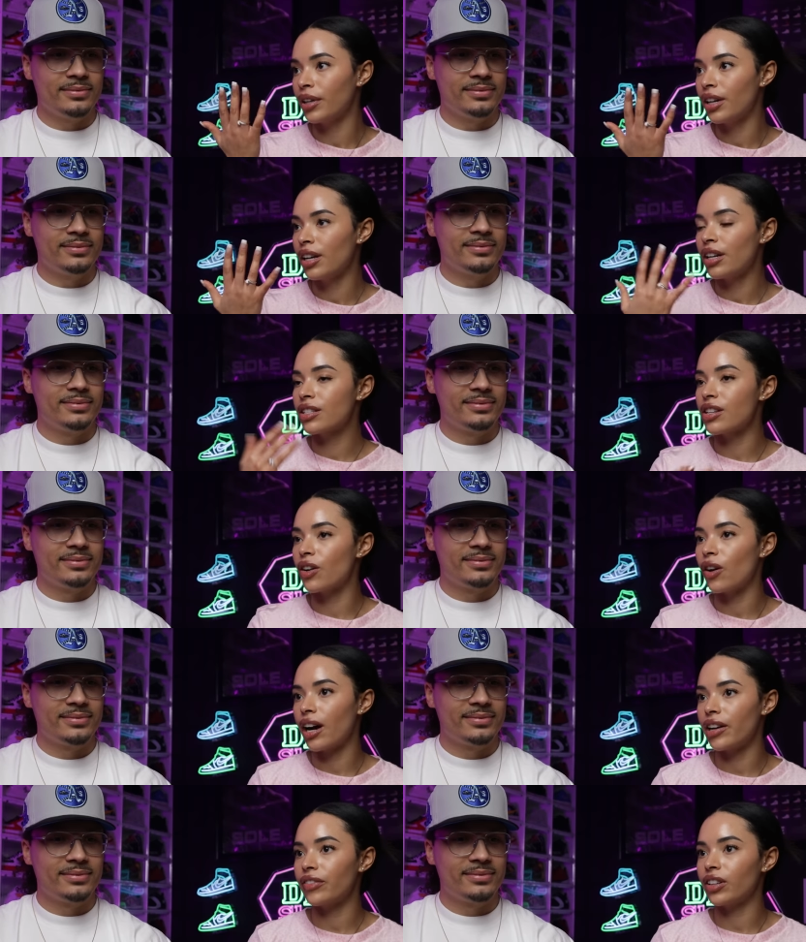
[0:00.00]
Speaker 1: Mm-hmm. So
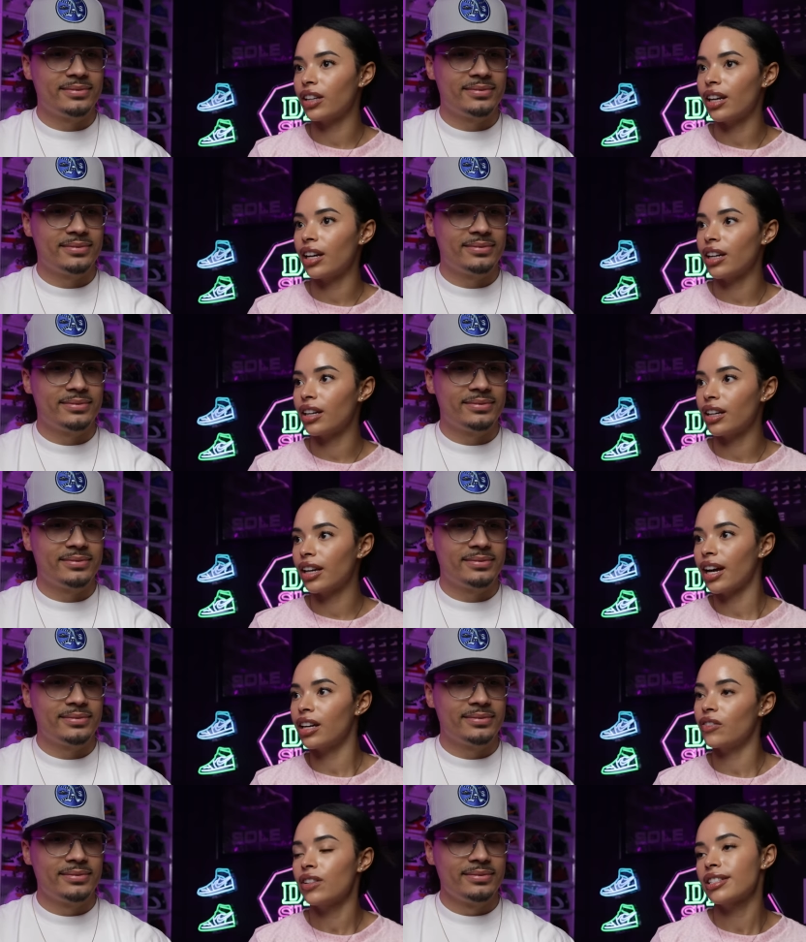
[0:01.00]
I feel like it
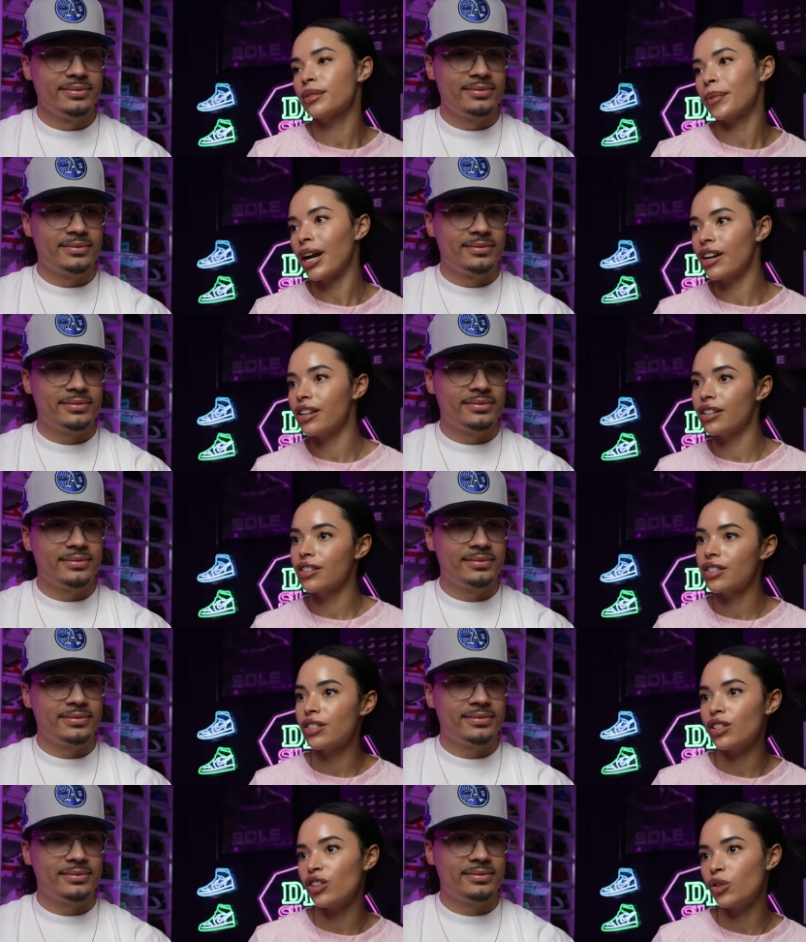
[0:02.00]
kind of
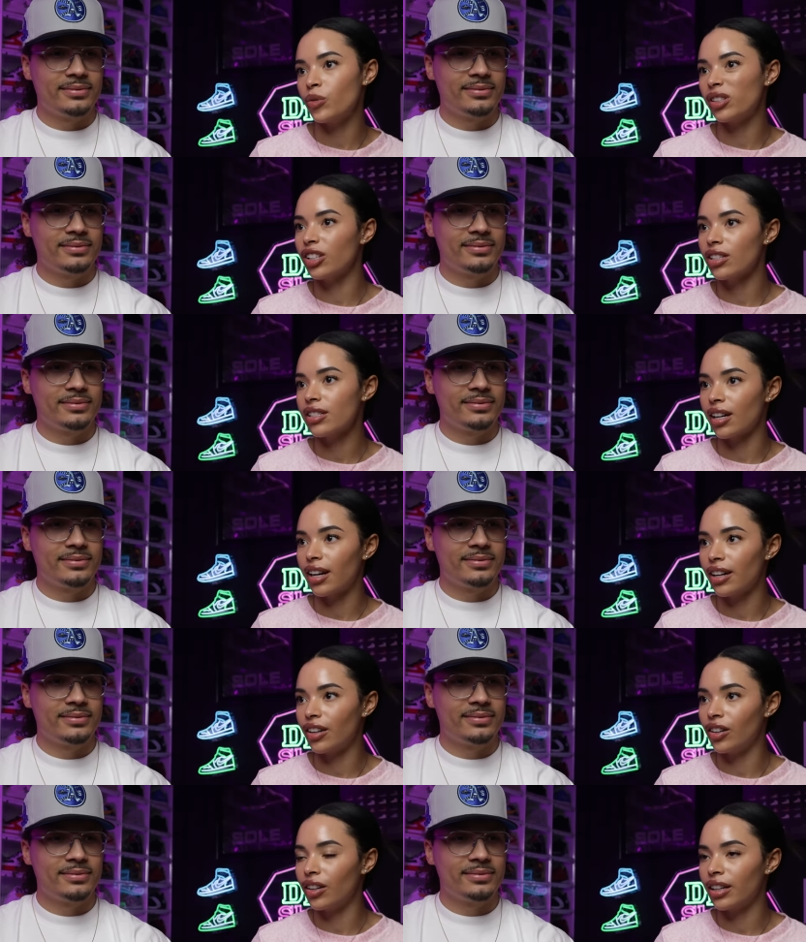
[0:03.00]
inspires you and your
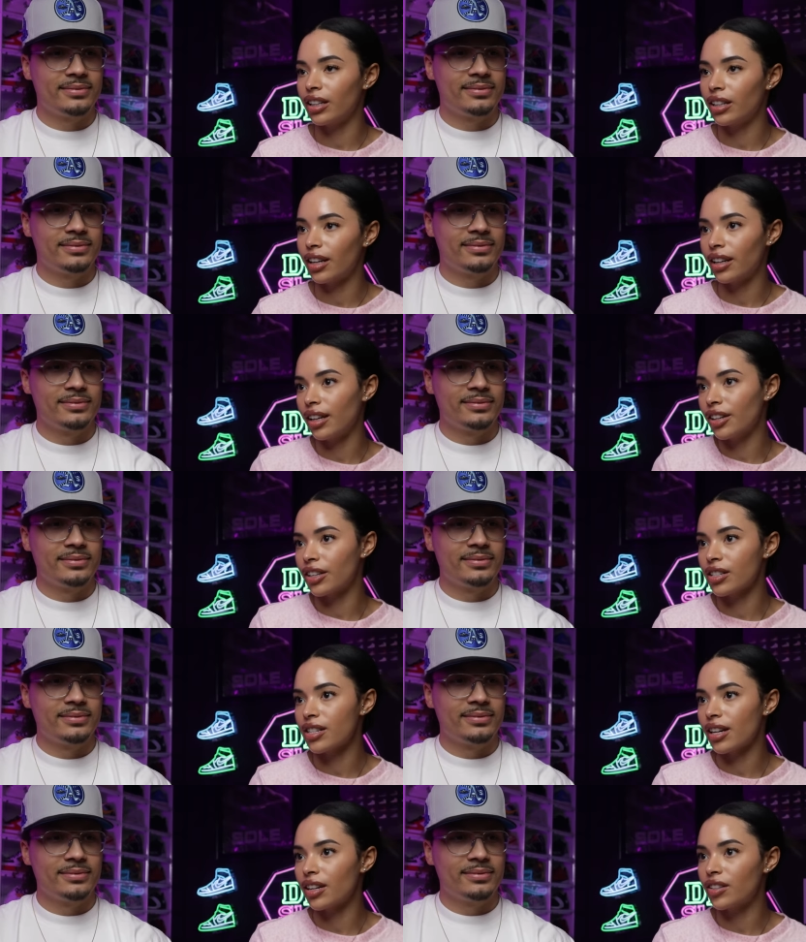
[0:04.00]
style and I like your
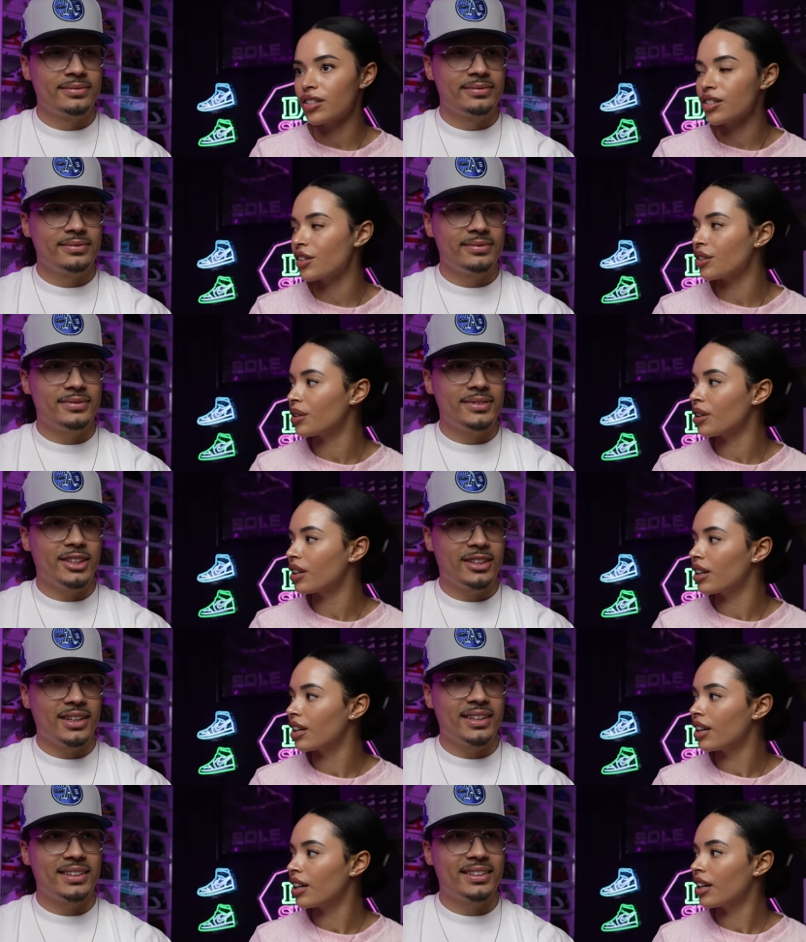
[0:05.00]
style, so.
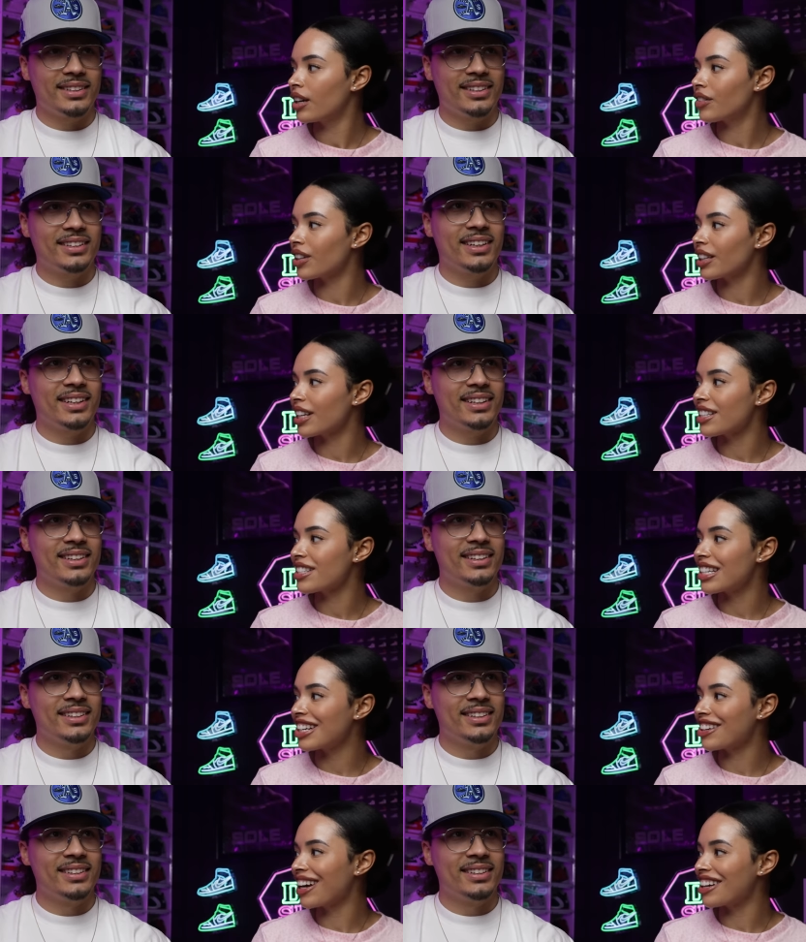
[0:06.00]
Speaker 2: Okay, okay. that's
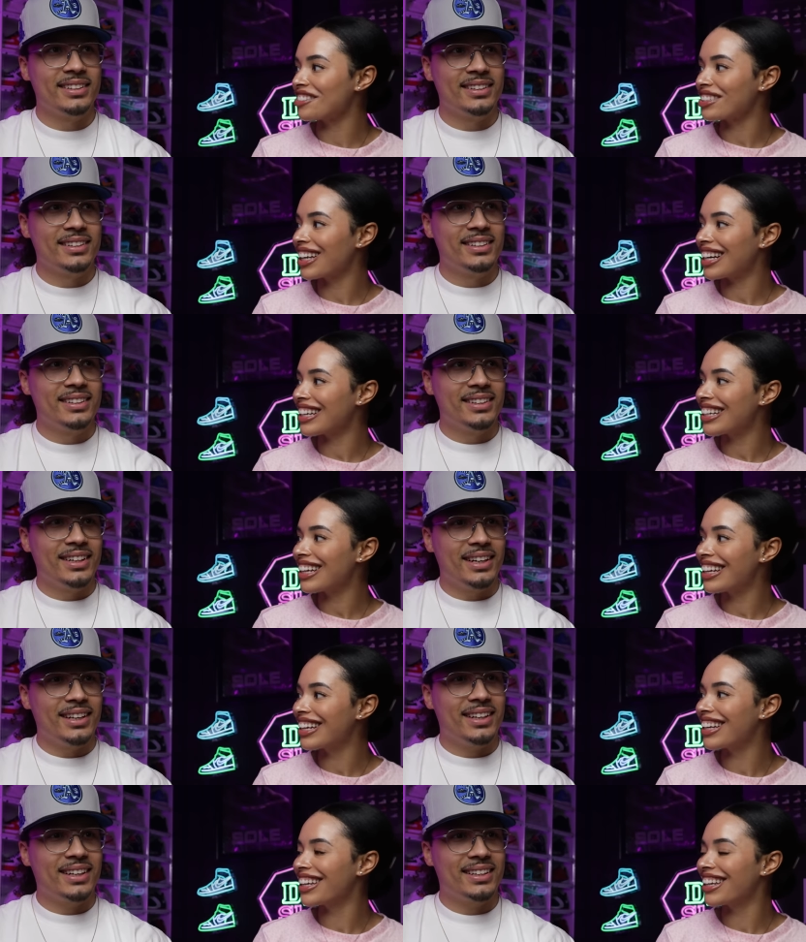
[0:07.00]
Speaker 1: sneakerhead related.
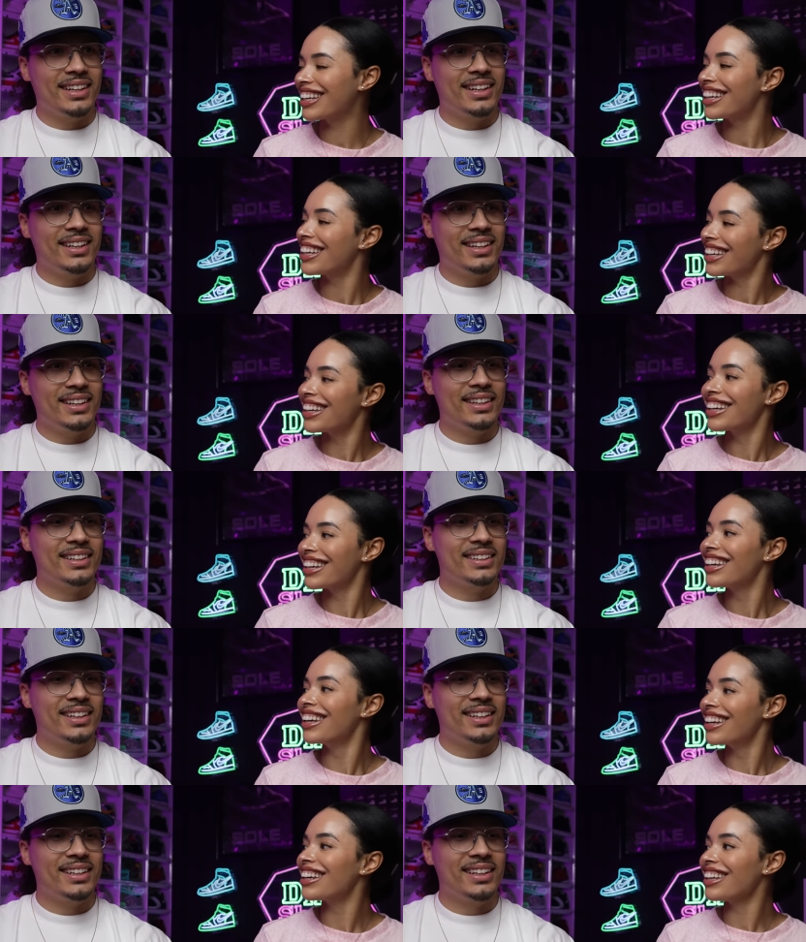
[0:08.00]
Speaker 2: I like that, I like
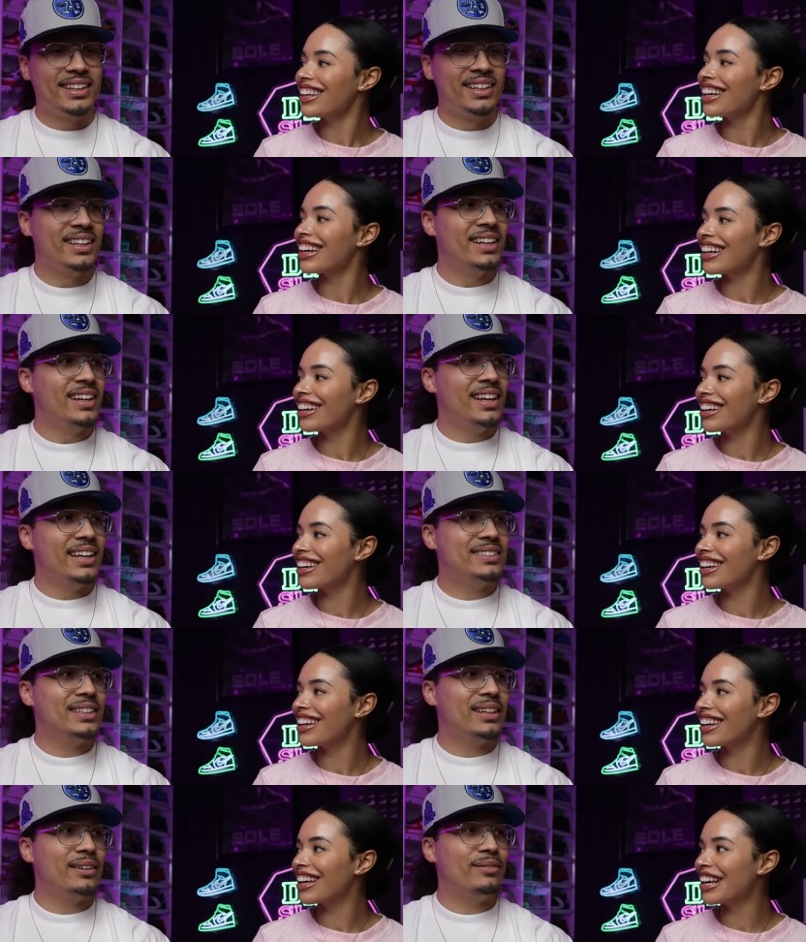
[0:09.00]
that. Yeah.
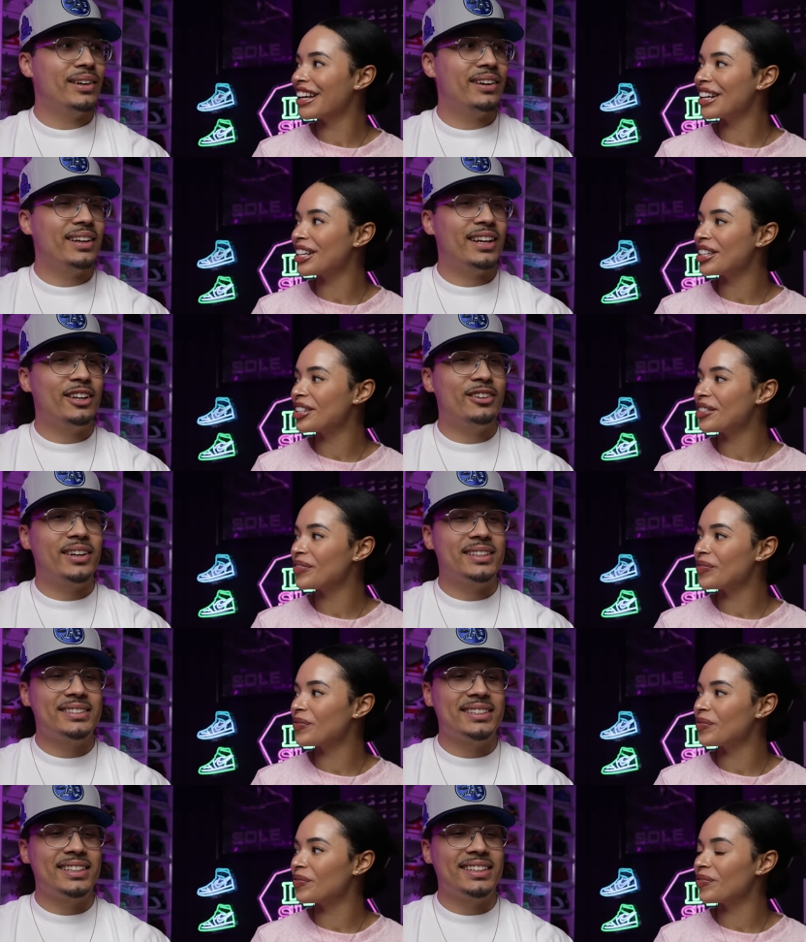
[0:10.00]
It's a uh, very
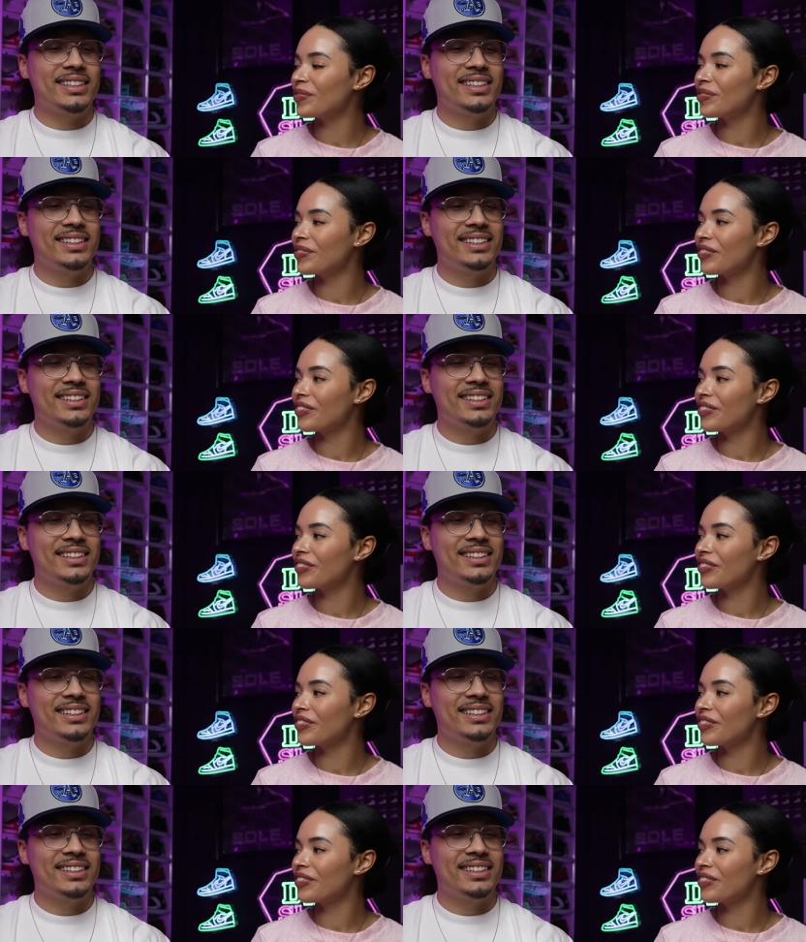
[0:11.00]
interesting